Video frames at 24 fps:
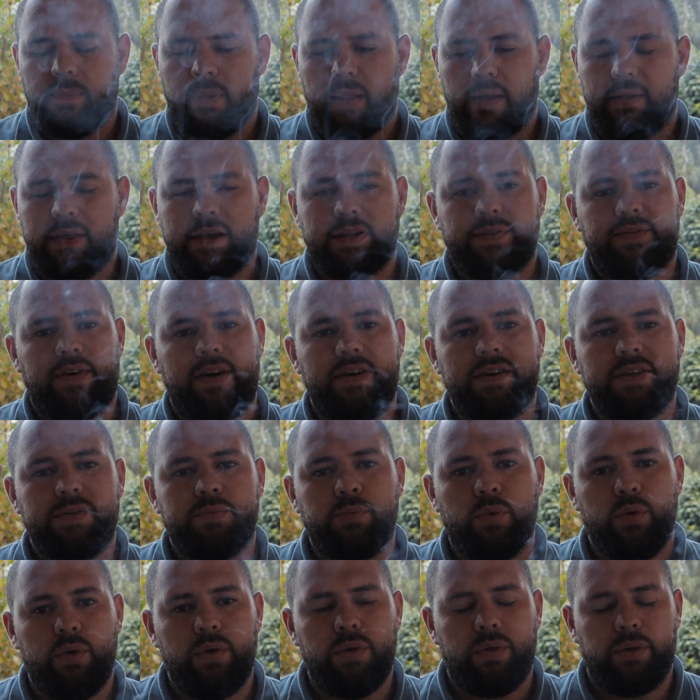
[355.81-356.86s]
That's very
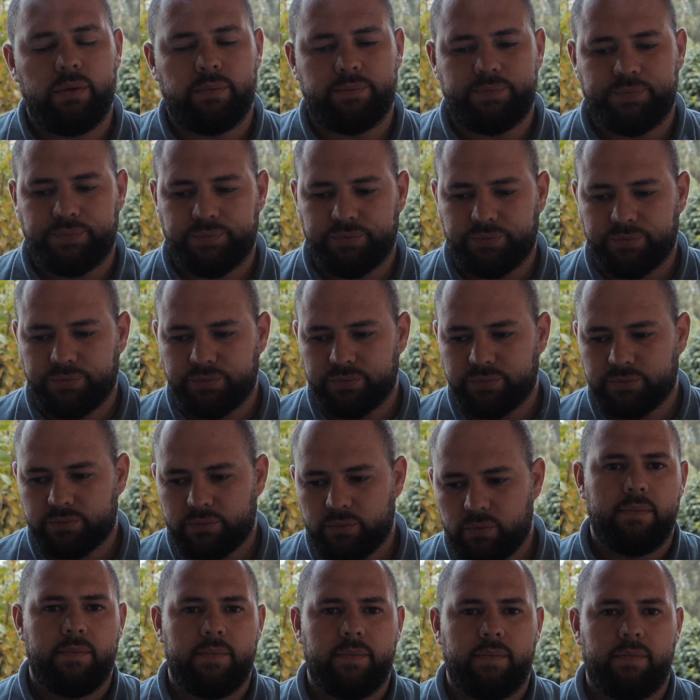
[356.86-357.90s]
smooth.
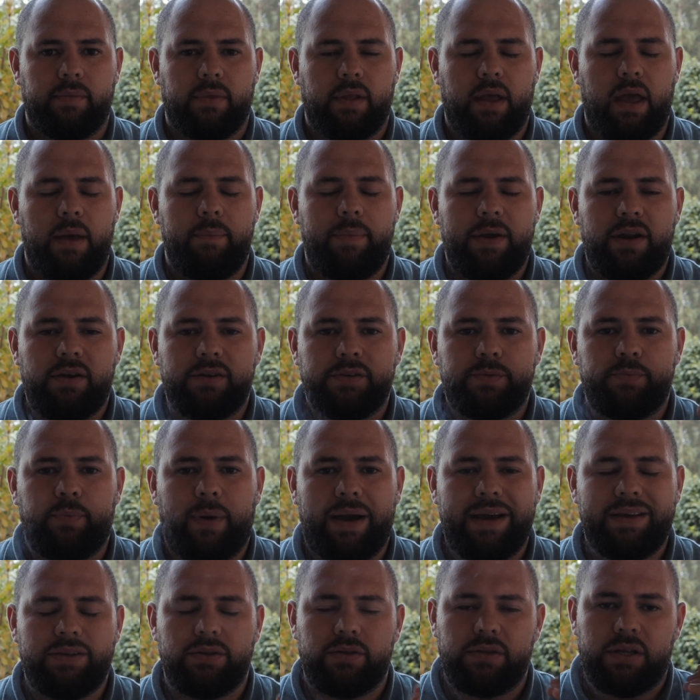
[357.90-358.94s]
A bit of
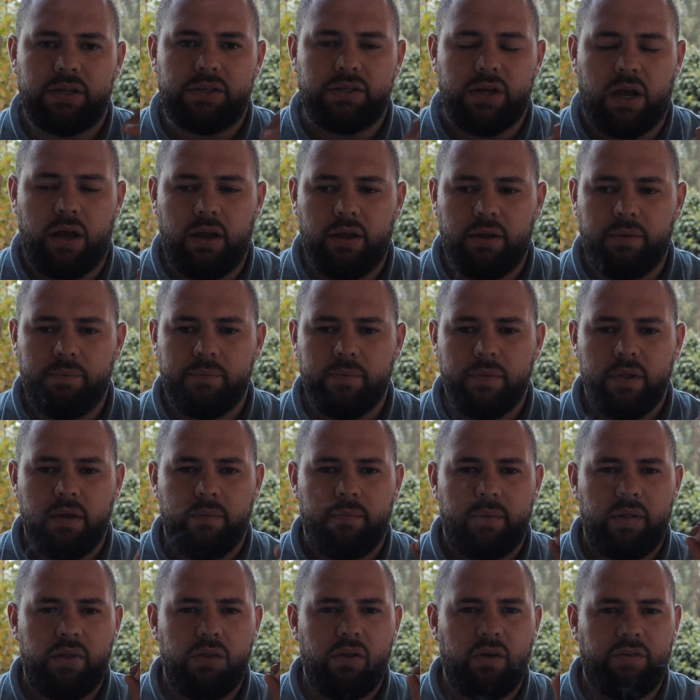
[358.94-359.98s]
spice on the tongue,
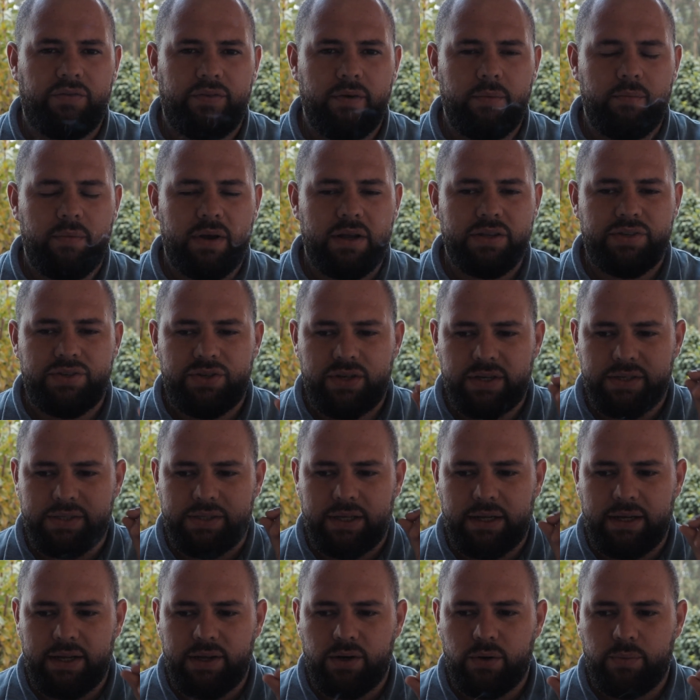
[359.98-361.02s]
but nothing much, just
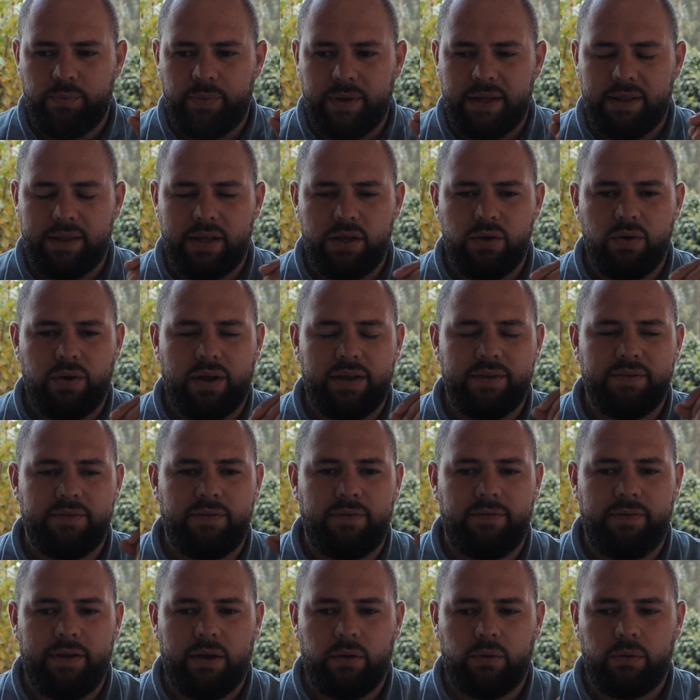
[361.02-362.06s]
a little bit that you can
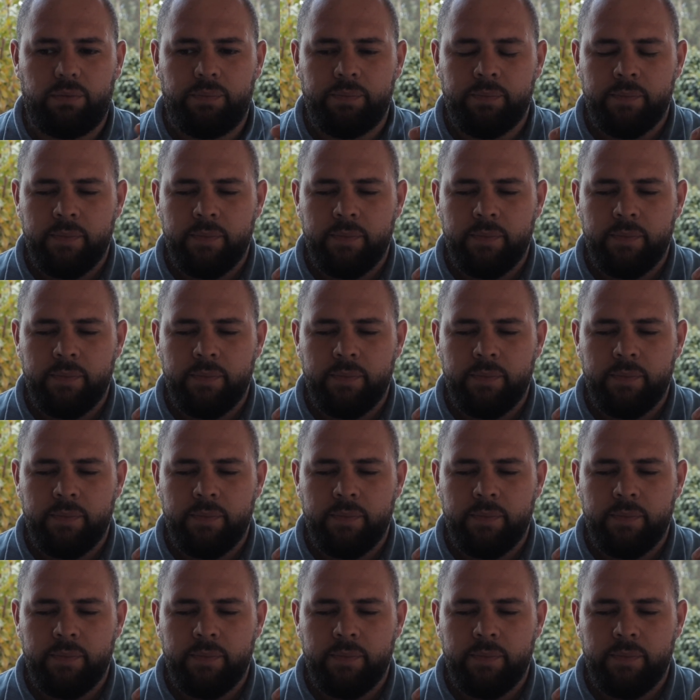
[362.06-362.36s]
feel